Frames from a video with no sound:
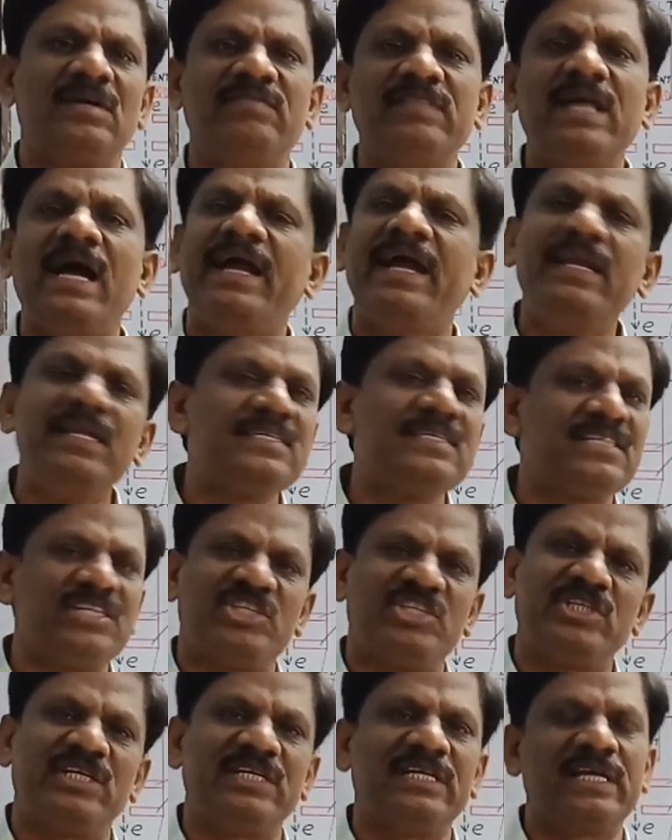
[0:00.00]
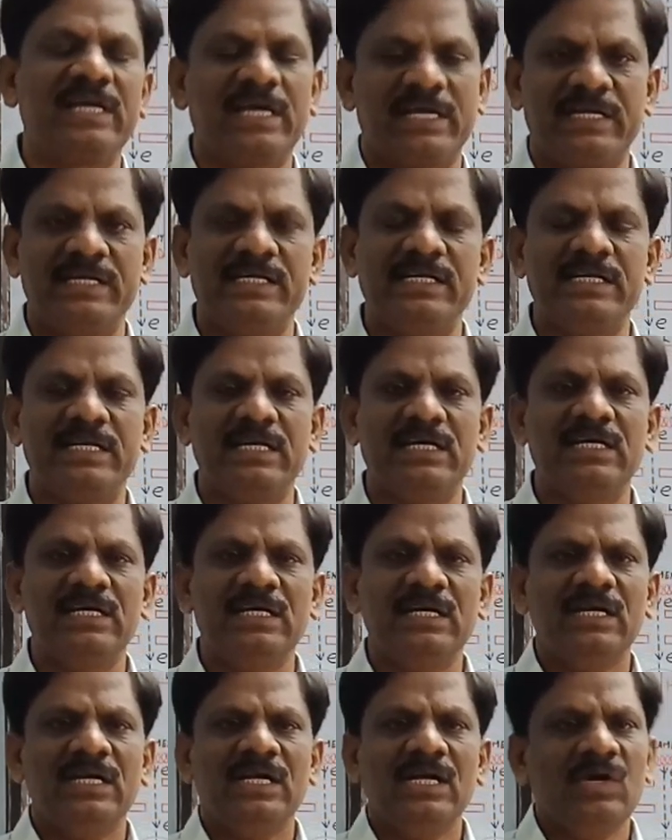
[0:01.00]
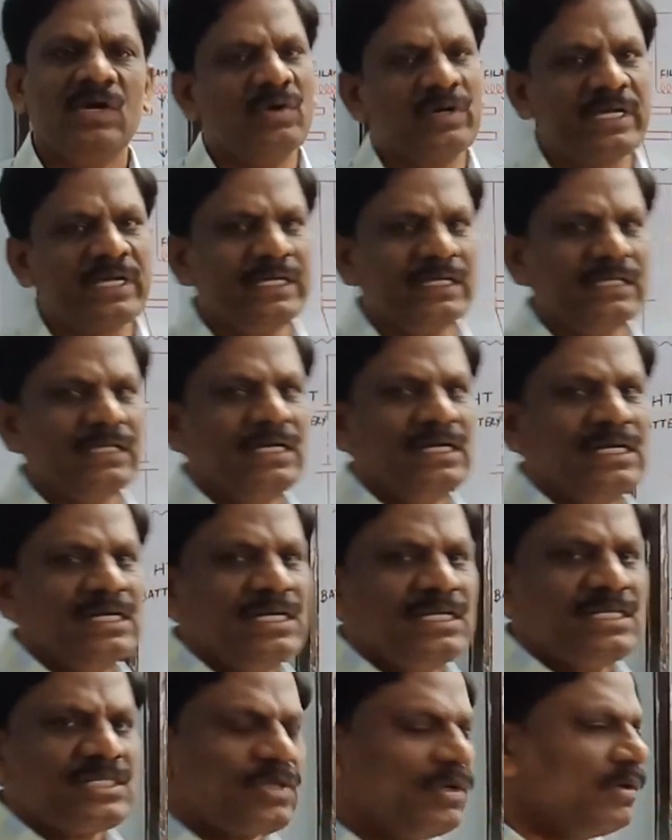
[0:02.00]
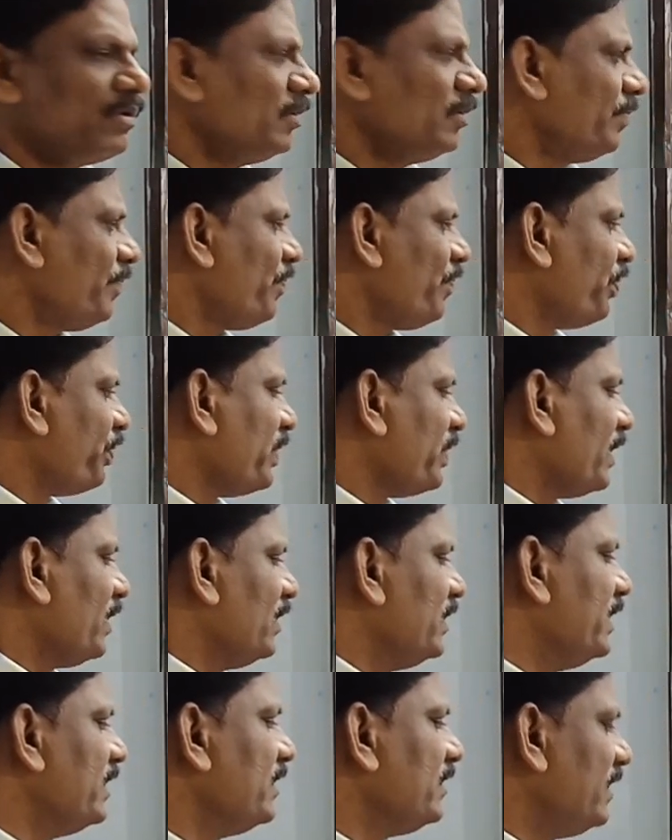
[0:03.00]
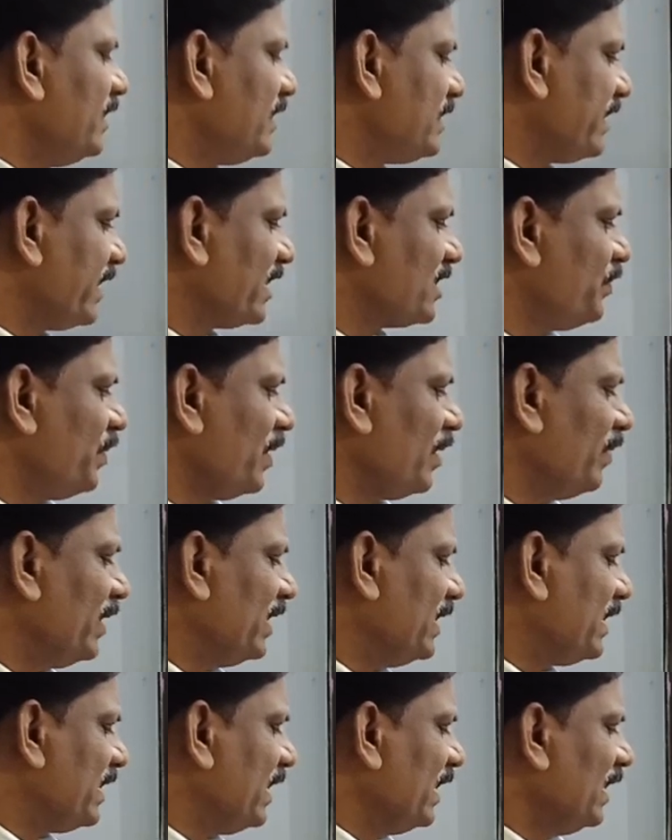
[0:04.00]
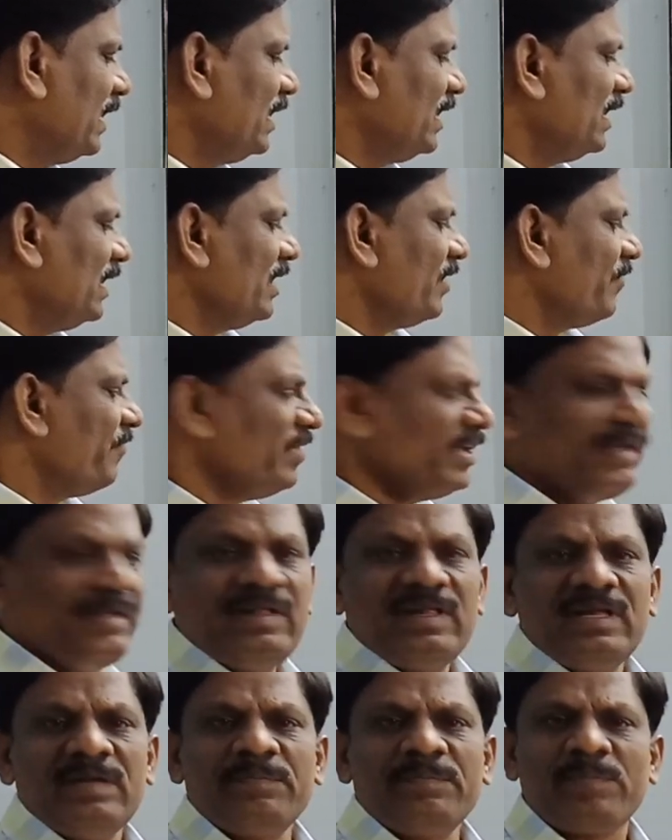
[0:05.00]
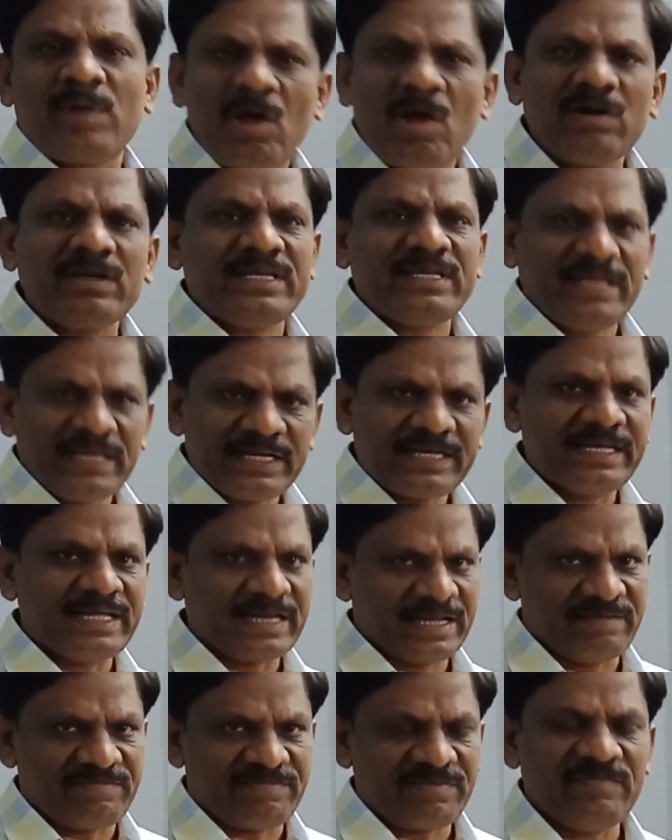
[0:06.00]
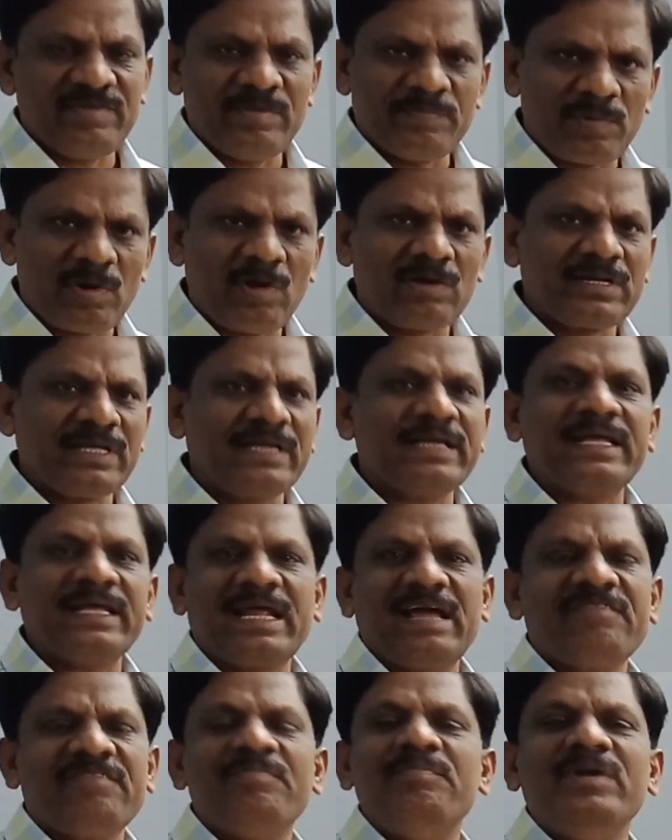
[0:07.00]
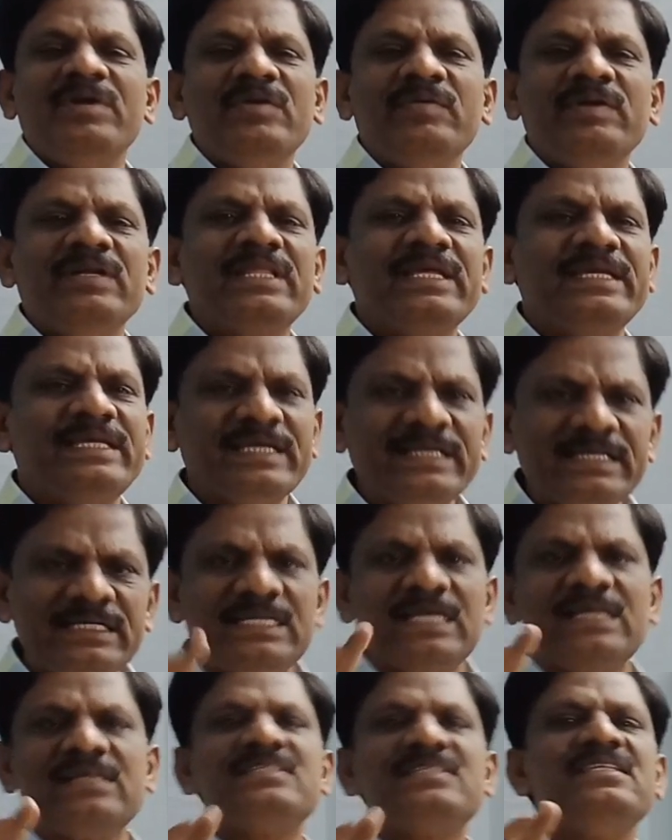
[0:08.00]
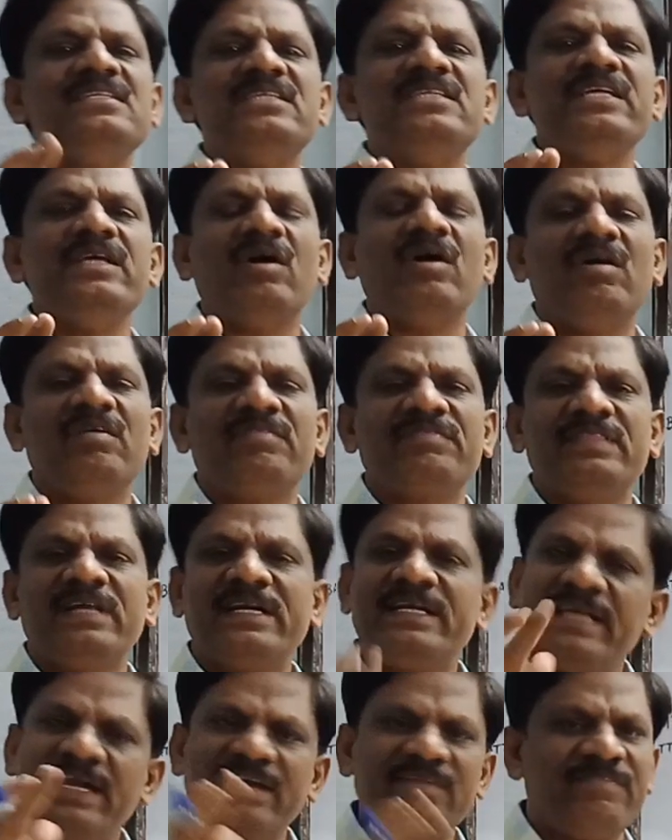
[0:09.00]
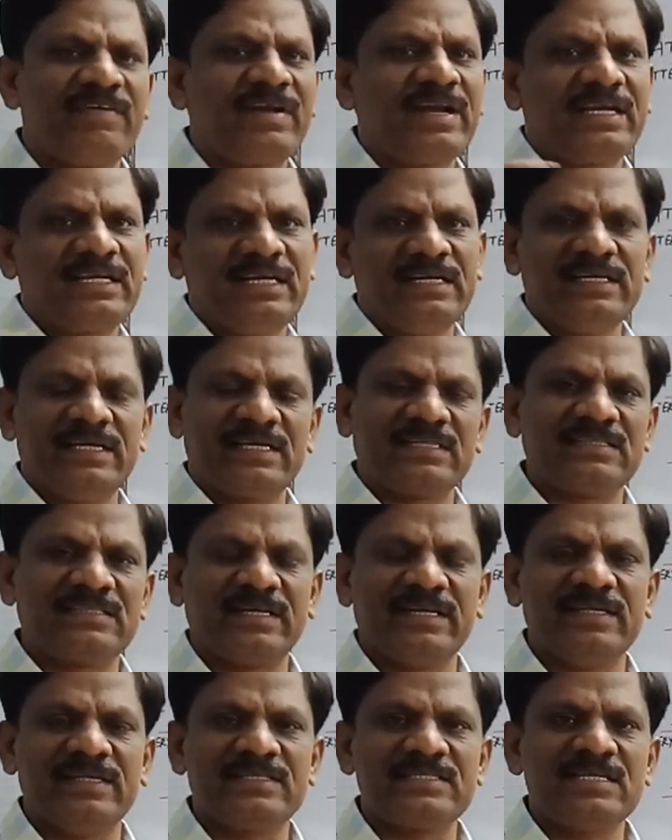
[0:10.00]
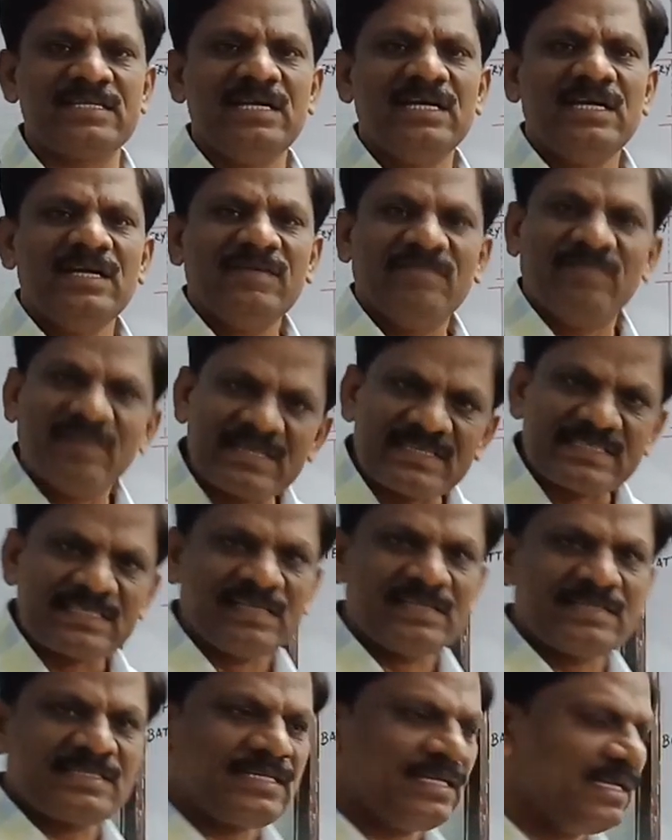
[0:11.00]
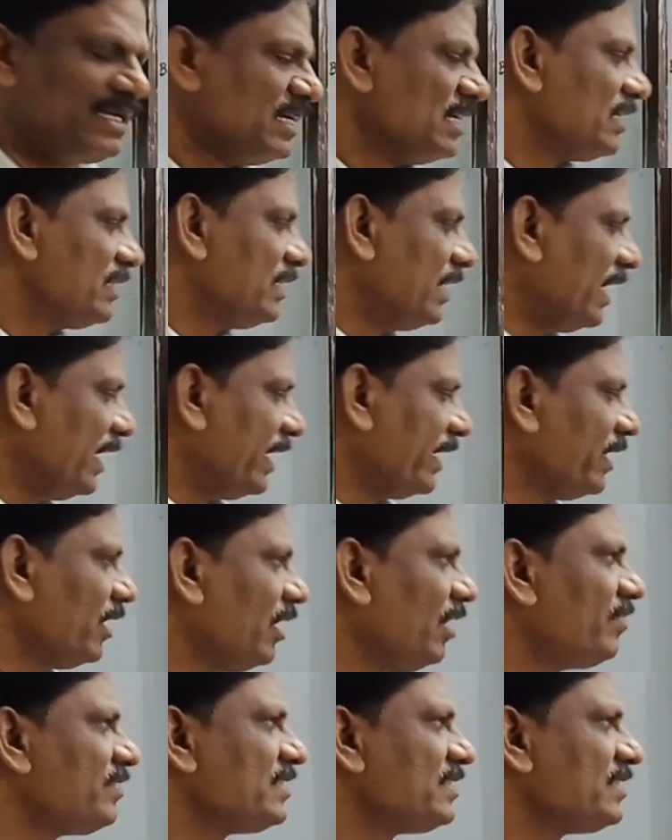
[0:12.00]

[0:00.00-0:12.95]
ionization current. Okay. So in this experiment, we plot a graph between the intensity of the diffracted X-rays versus the angle of